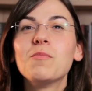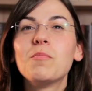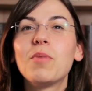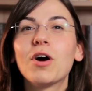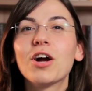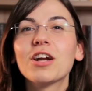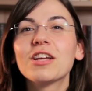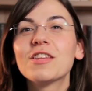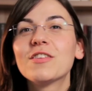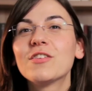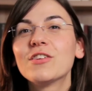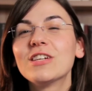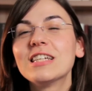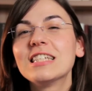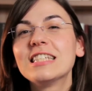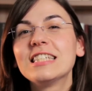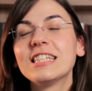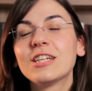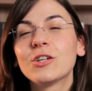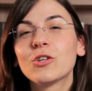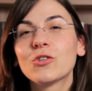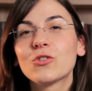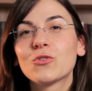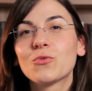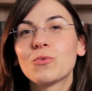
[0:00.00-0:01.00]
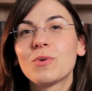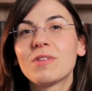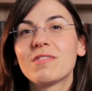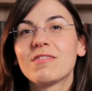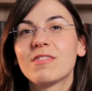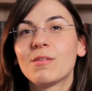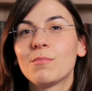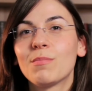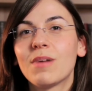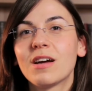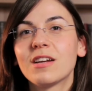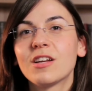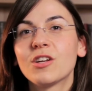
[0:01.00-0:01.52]
Part 3 deals with
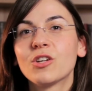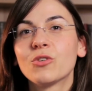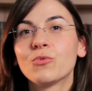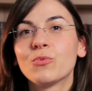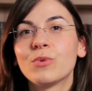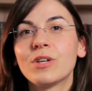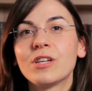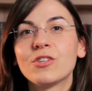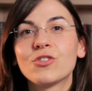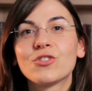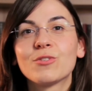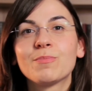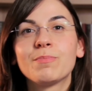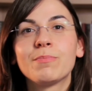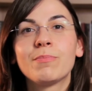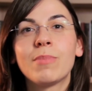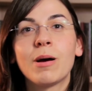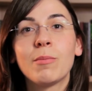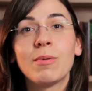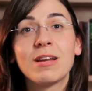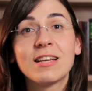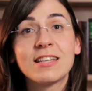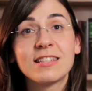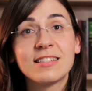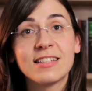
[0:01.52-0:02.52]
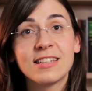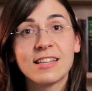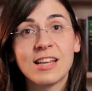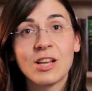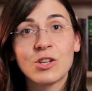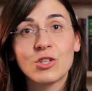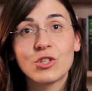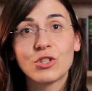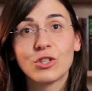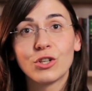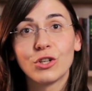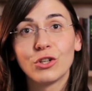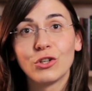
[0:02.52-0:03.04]
the manner in which public
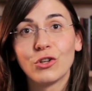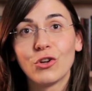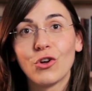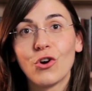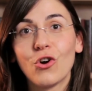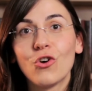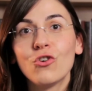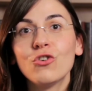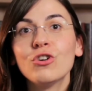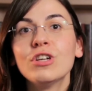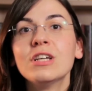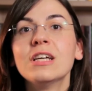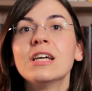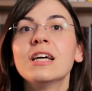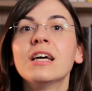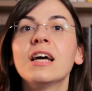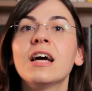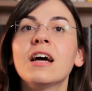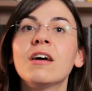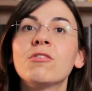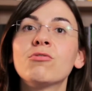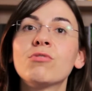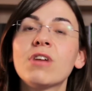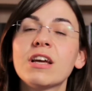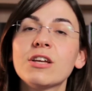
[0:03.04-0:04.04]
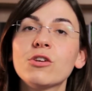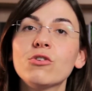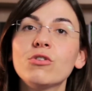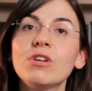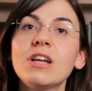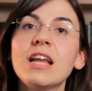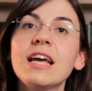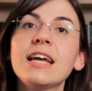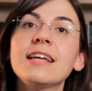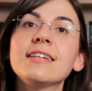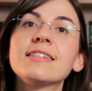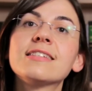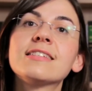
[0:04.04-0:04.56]
international law
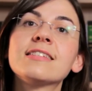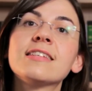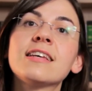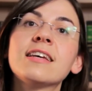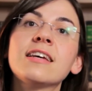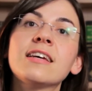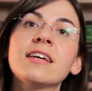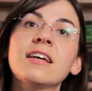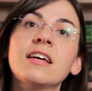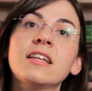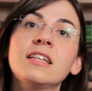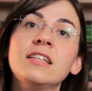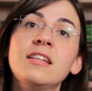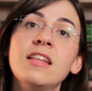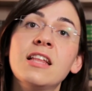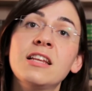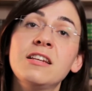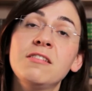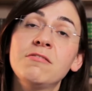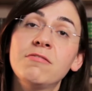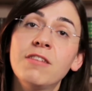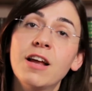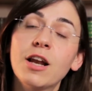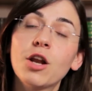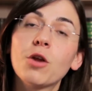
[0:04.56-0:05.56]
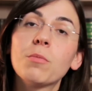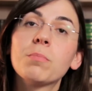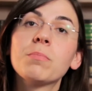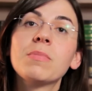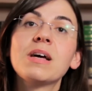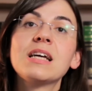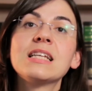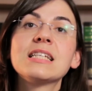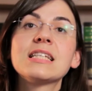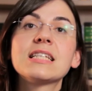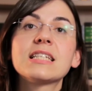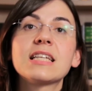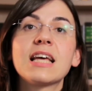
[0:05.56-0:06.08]
regulates the
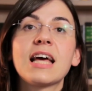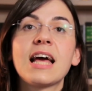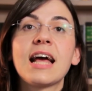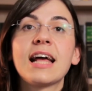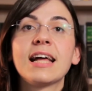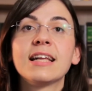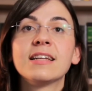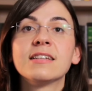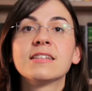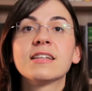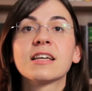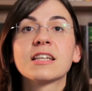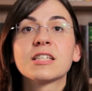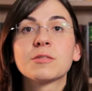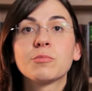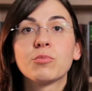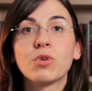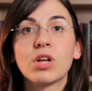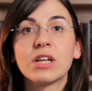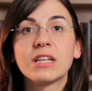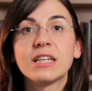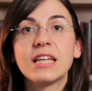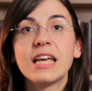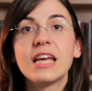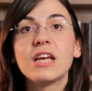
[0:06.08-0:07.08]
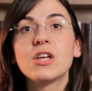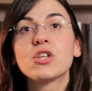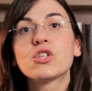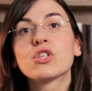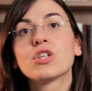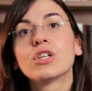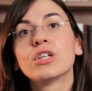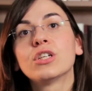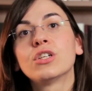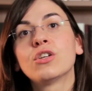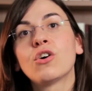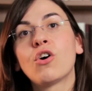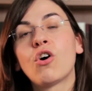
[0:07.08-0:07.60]
development and
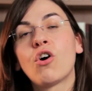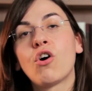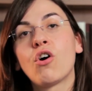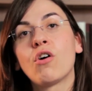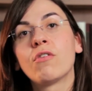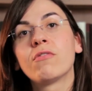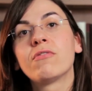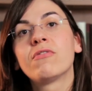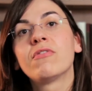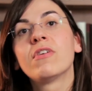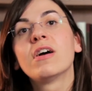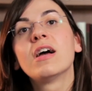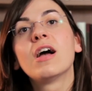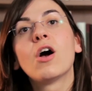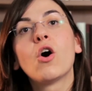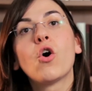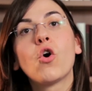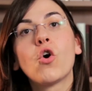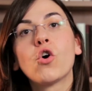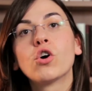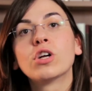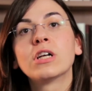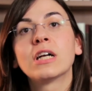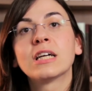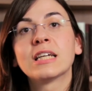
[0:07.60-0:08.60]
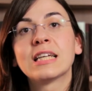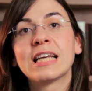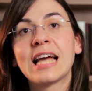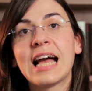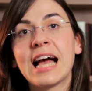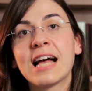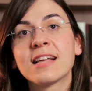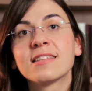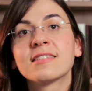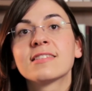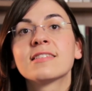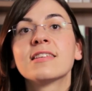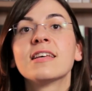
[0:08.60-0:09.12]
exploitation of oil,
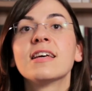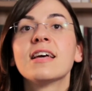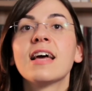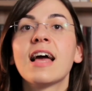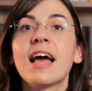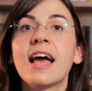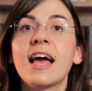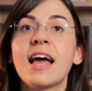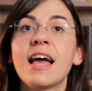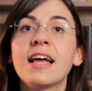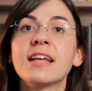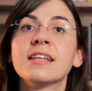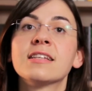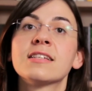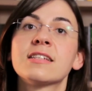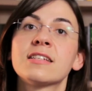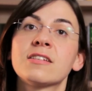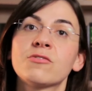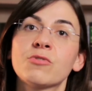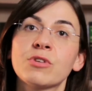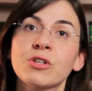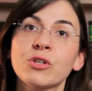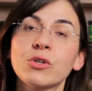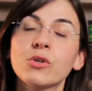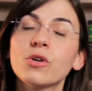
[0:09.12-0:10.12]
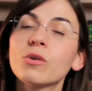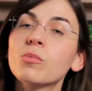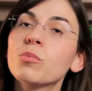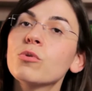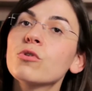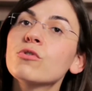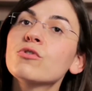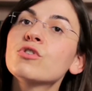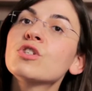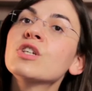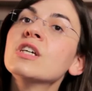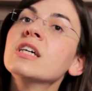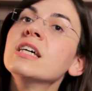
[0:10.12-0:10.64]
gas and
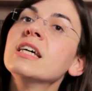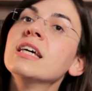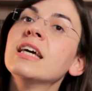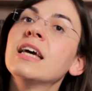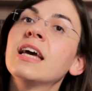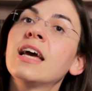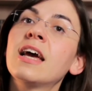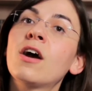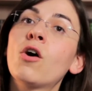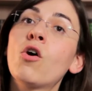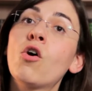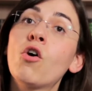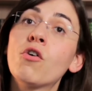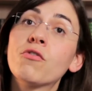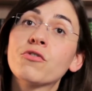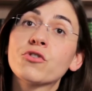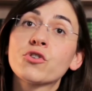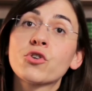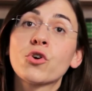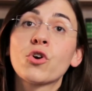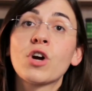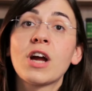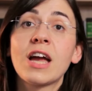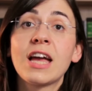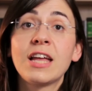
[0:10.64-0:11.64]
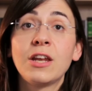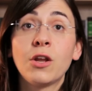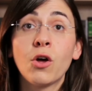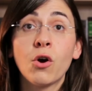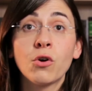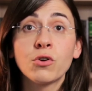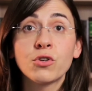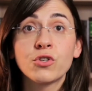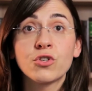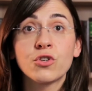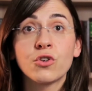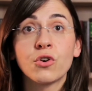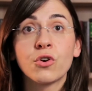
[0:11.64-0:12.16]
renewables offshore and
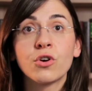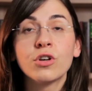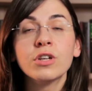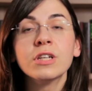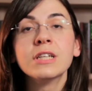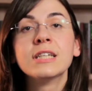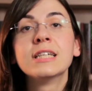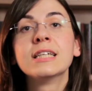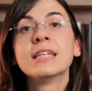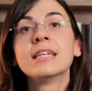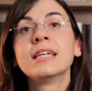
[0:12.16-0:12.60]
onshore,